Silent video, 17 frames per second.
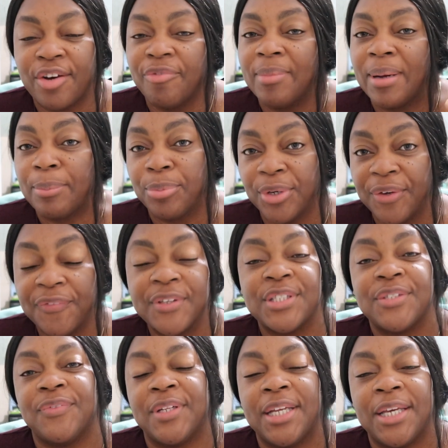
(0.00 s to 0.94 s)
of my
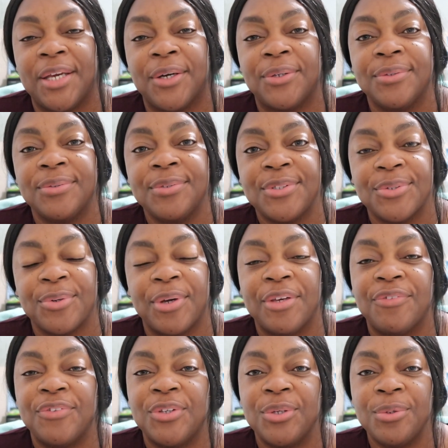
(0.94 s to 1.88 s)
previous video. So
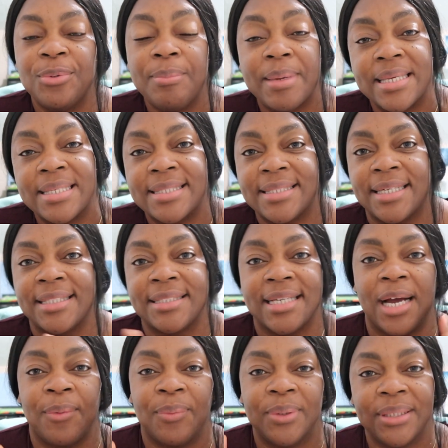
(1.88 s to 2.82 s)
if you missed it,
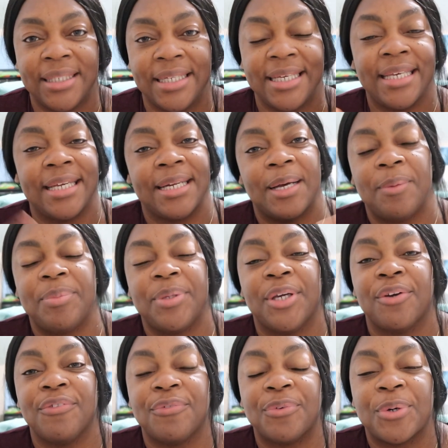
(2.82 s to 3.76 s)
I will link it up
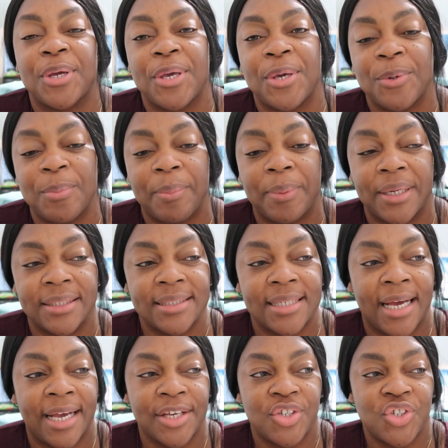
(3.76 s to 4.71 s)
here for you. But
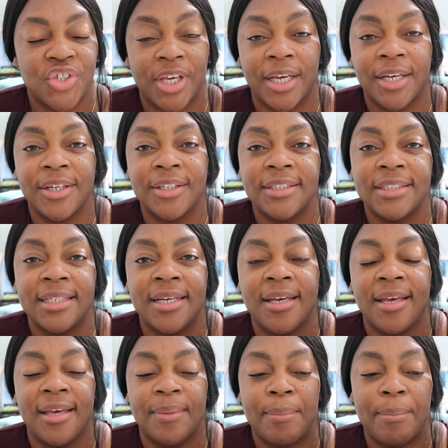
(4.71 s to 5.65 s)
I shared
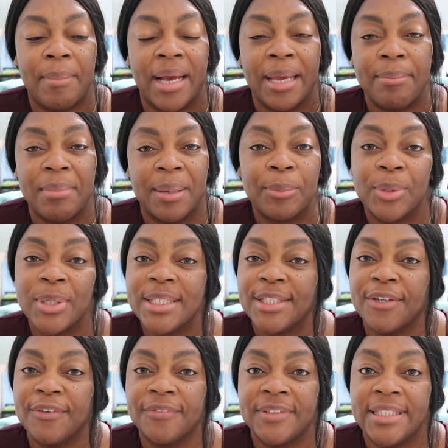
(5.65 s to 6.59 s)
my memories
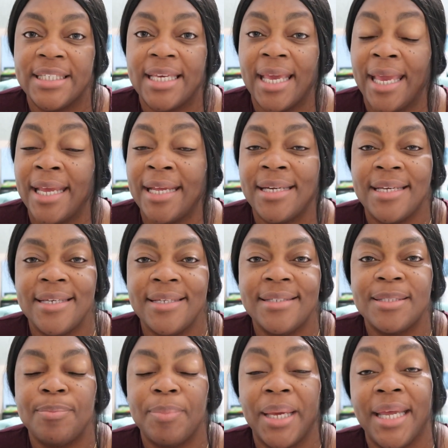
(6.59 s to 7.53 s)
of the
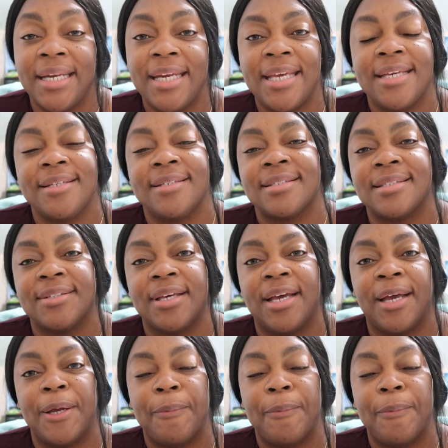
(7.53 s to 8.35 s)
80s paintings,